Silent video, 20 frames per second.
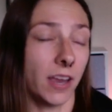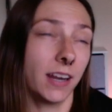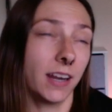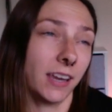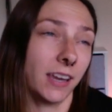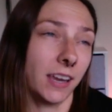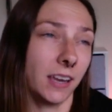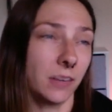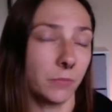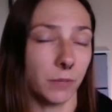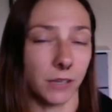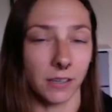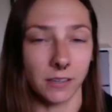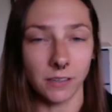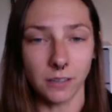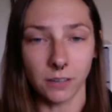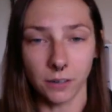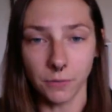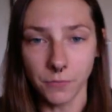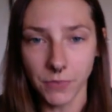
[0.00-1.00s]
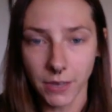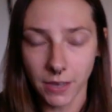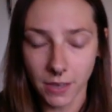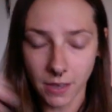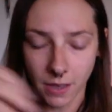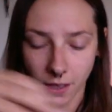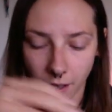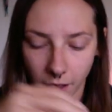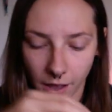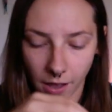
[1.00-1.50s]
And it can be, you know,
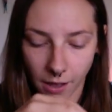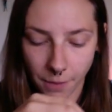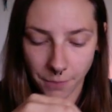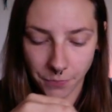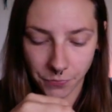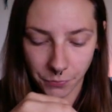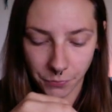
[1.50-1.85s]
um,